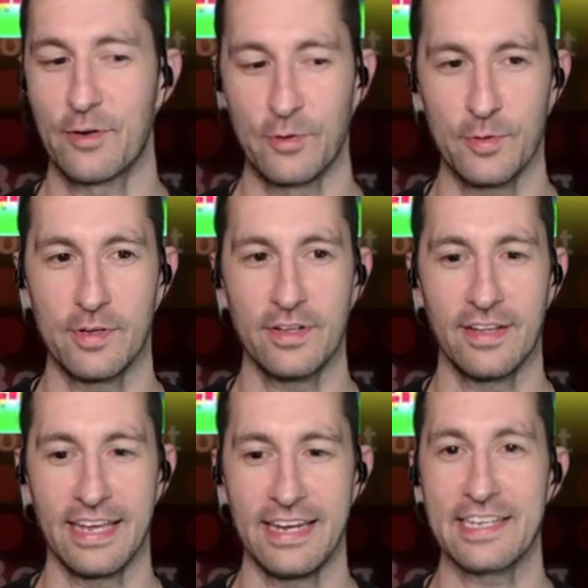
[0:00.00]

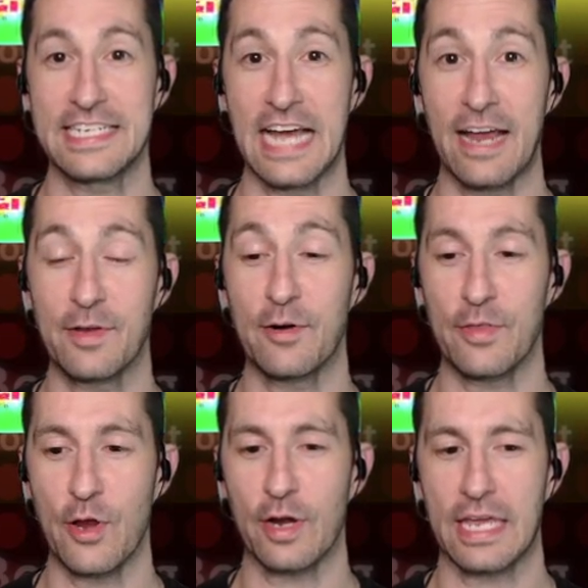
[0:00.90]
Cool. It is time to go
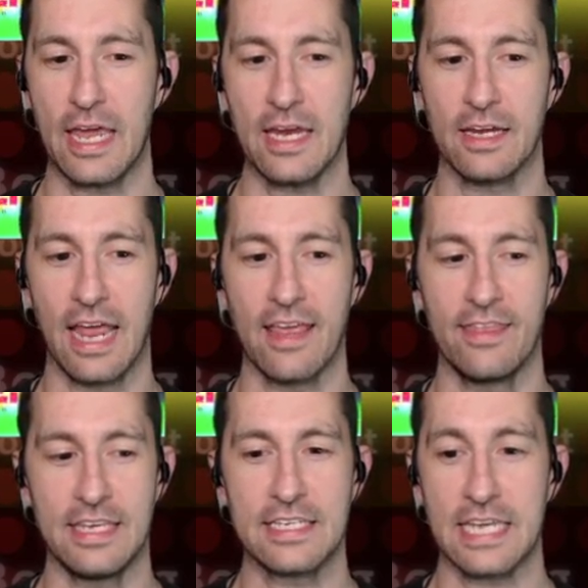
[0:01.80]
to the arcade,
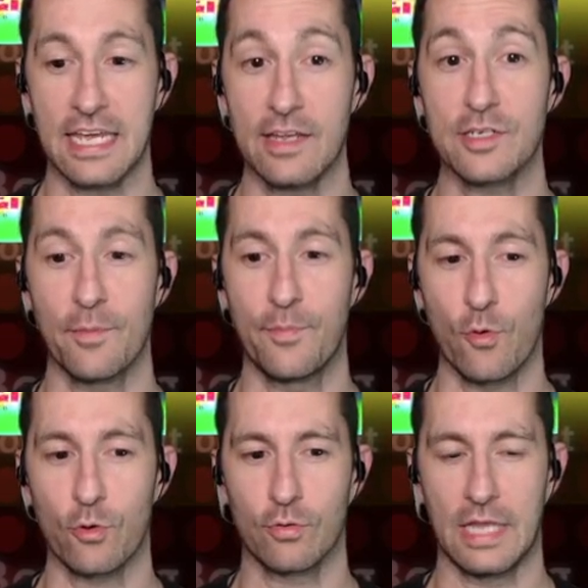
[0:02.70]
and this is
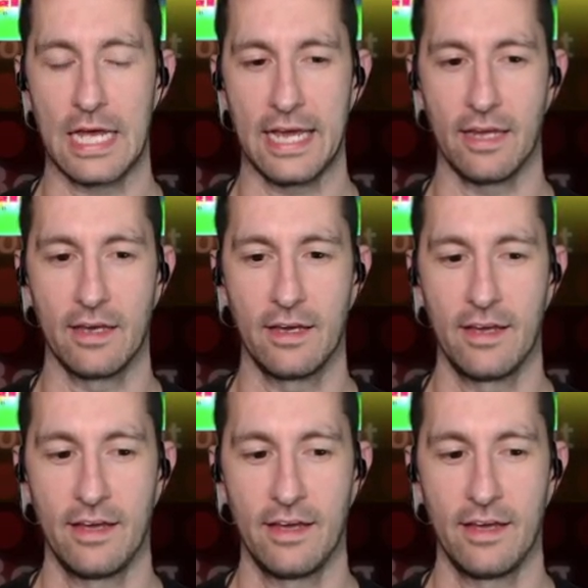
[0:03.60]
Borderline.